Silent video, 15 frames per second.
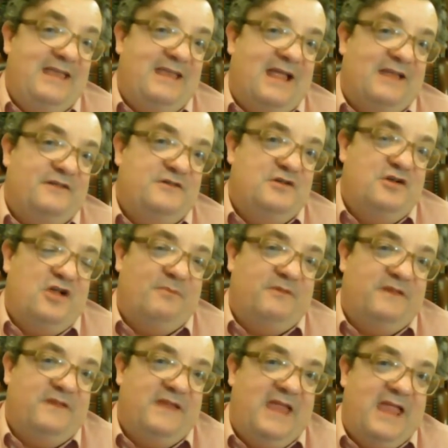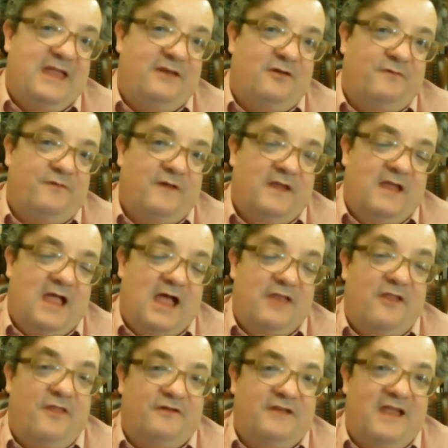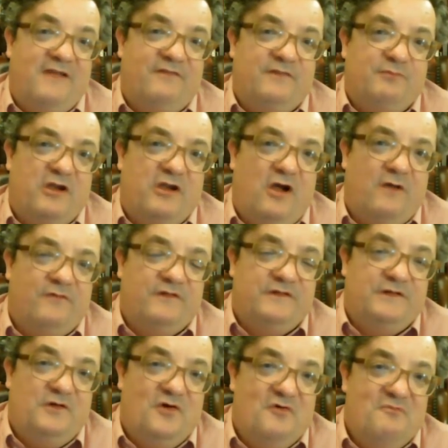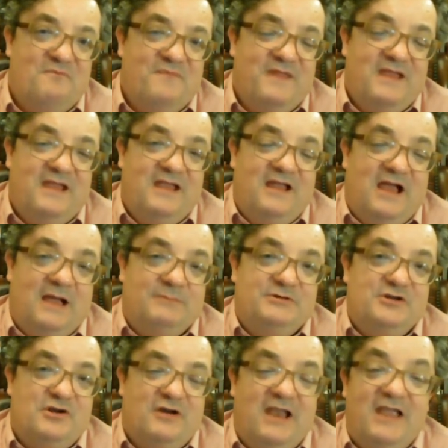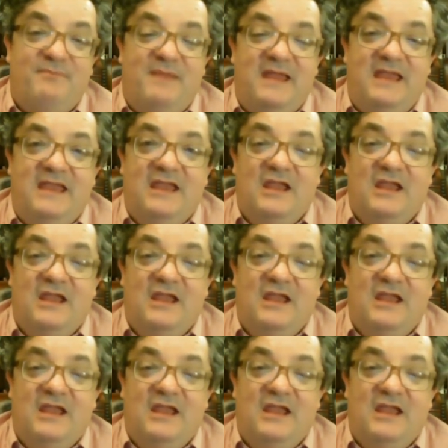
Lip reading: as you come to the end of another day of Spring Harvest at Home, I'm sure, like me,